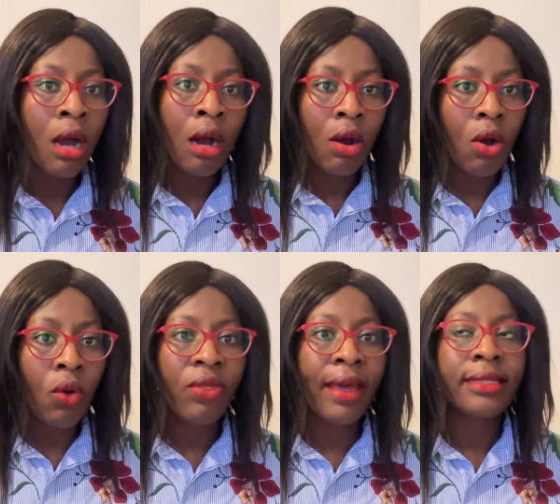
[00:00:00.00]

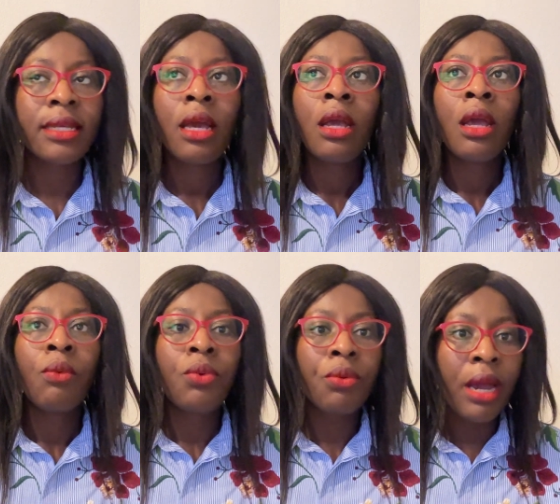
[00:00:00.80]
all that.
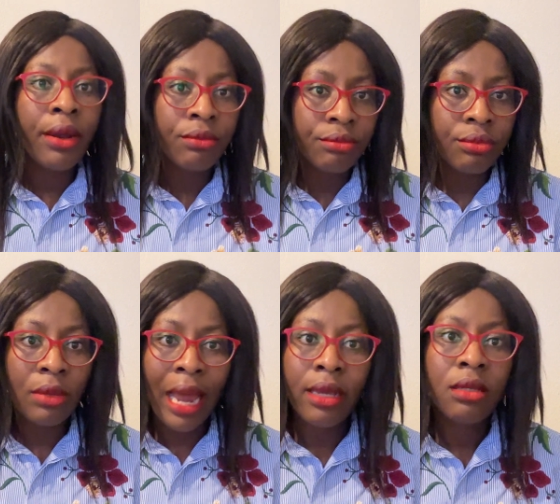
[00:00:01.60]
We were
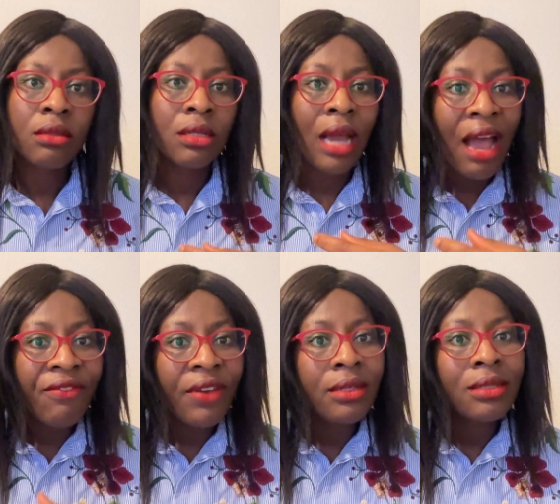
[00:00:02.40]
like
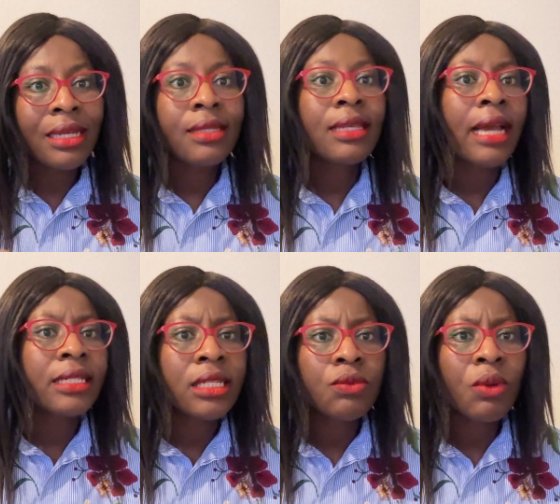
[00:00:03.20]
having
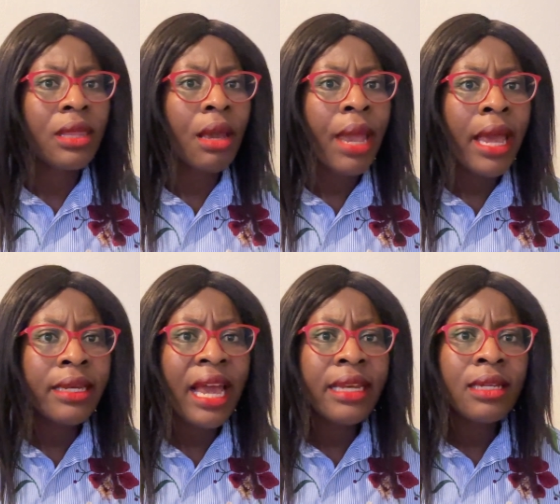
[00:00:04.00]
discussions with them.
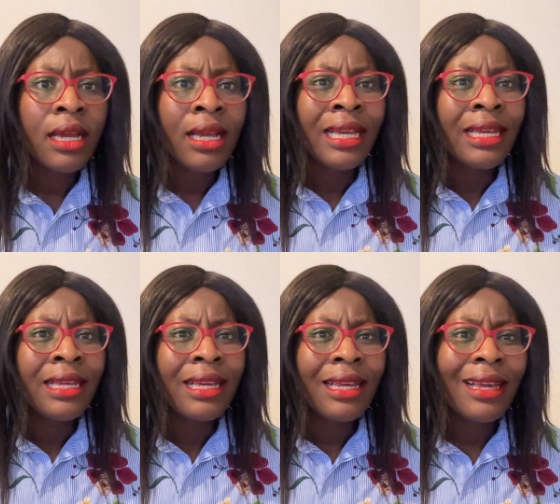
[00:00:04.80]
And then
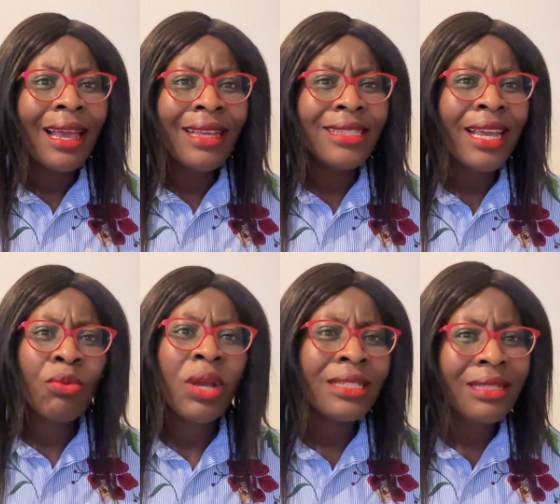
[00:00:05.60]

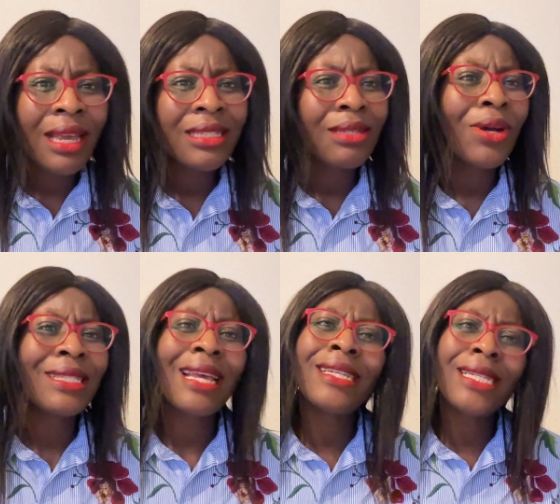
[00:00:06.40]
it
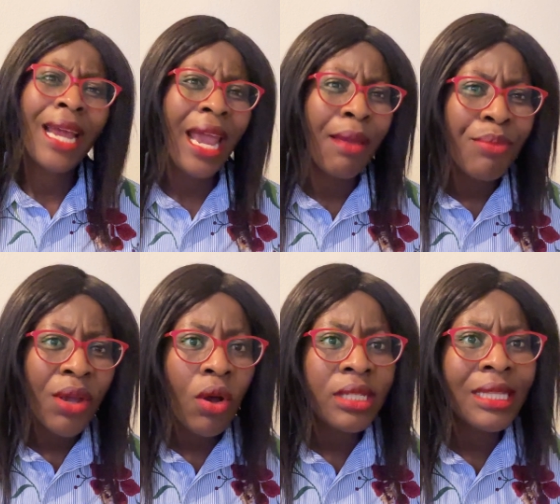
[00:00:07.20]
was a shame
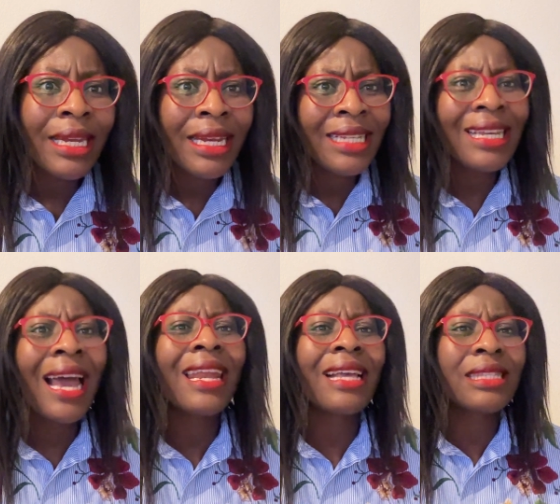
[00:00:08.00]
because they didn't
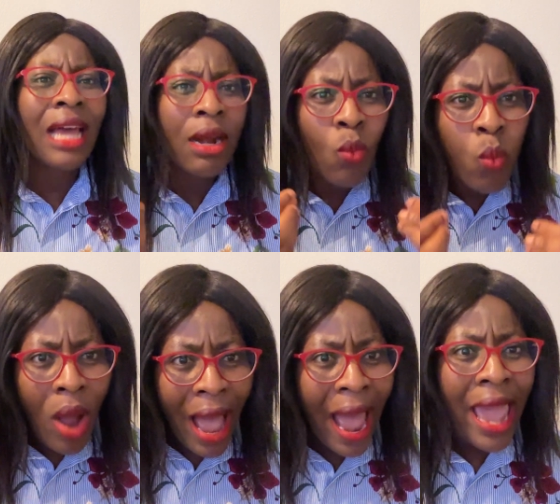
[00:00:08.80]
understand
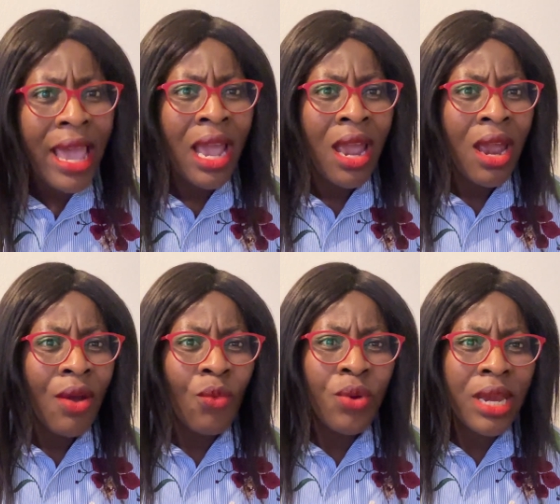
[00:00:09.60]
why
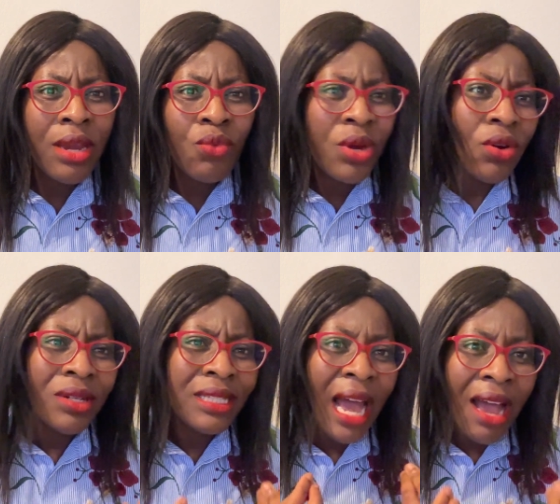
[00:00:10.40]
we
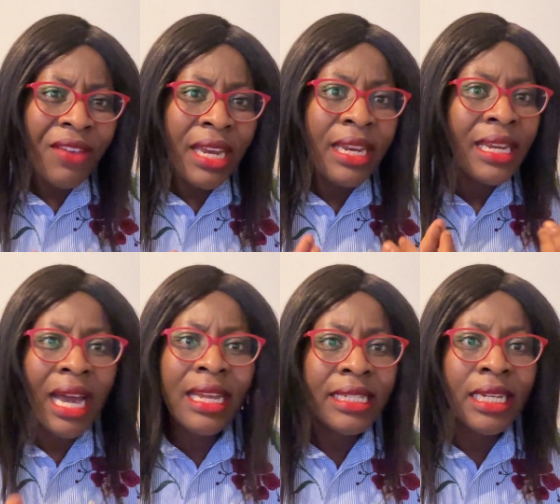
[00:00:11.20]
don't have any
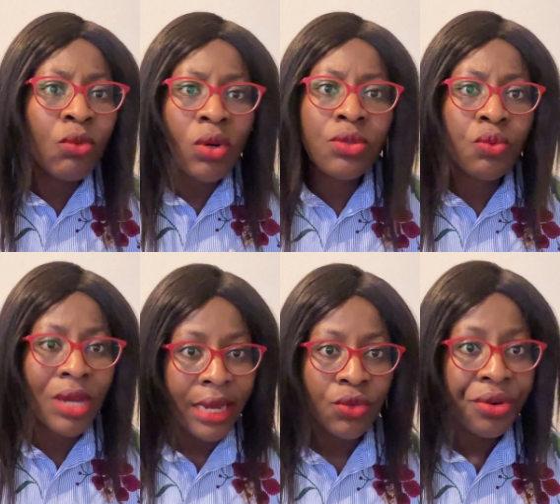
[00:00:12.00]
knowledge in what
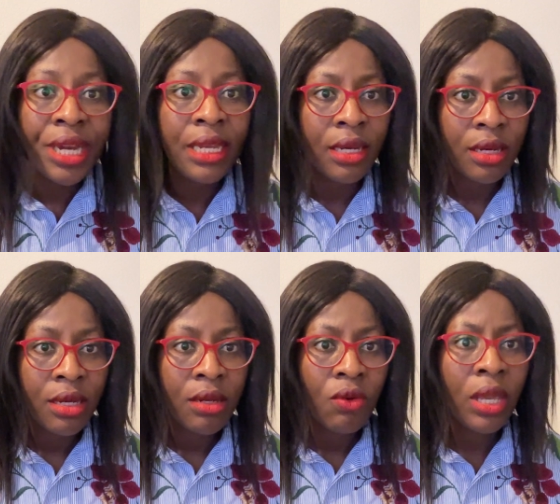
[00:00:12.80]
we are doing.
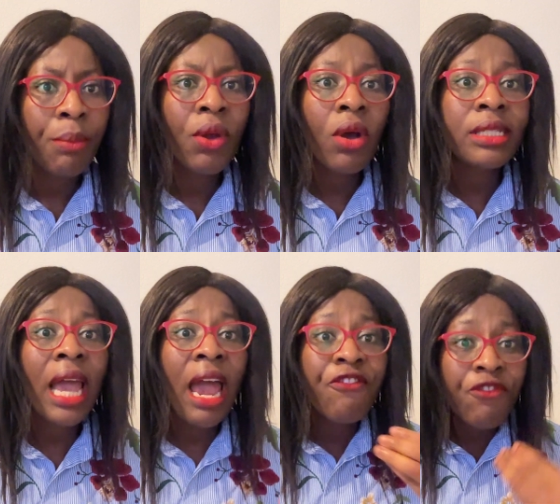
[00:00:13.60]
Okay, because
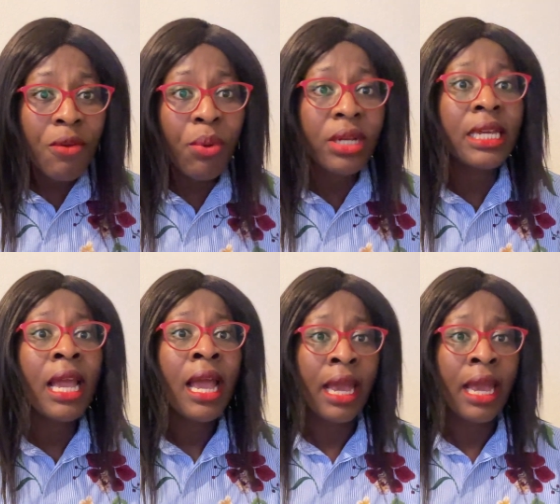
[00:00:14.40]
everybody,